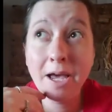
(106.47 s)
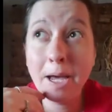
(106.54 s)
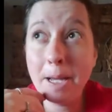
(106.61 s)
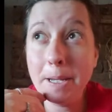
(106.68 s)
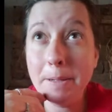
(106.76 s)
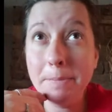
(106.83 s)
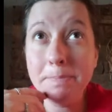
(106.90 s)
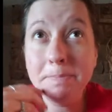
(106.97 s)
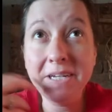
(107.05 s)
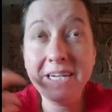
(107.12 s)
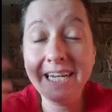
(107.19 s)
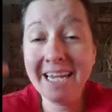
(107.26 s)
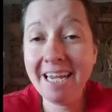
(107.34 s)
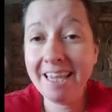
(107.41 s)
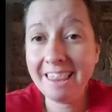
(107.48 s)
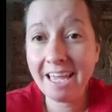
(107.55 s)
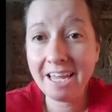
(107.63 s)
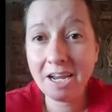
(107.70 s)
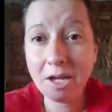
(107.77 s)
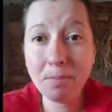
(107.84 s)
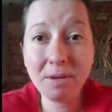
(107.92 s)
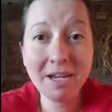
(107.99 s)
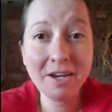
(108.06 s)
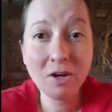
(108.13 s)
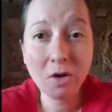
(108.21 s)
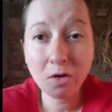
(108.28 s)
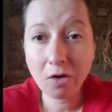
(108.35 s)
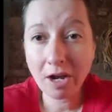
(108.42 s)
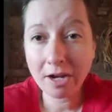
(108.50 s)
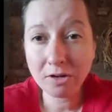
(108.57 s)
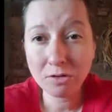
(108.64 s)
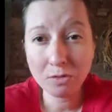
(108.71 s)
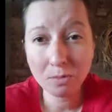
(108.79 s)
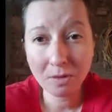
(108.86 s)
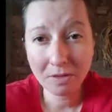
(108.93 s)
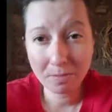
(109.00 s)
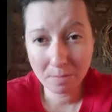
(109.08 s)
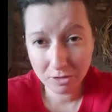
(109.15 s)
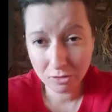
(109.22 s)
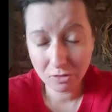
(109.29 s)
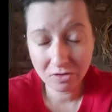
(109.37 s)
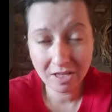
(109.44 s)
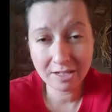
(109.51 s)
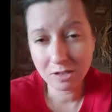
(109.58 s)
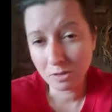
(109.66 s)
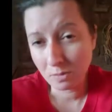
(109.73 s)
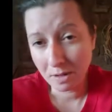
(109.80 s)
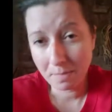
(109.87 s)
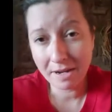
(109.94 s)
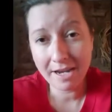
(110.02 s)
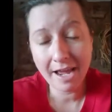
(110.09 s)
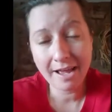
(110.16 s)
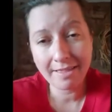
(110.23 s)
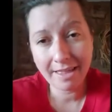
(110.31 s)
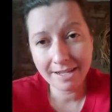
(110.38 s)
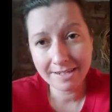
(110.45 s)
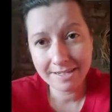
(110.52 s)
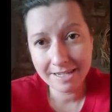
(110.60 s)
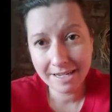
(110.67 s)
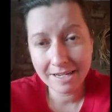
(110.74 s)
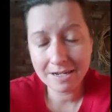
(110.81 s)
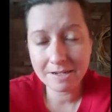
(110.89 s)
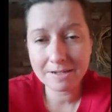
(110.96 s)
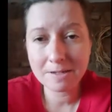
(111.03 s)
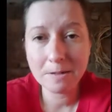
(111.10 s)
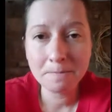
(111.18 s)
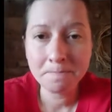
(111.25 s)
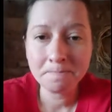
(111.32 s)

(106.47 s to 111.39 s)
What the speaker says: And heat that up, eat it on crackers with mustard. That's the way my dad likes to eat it.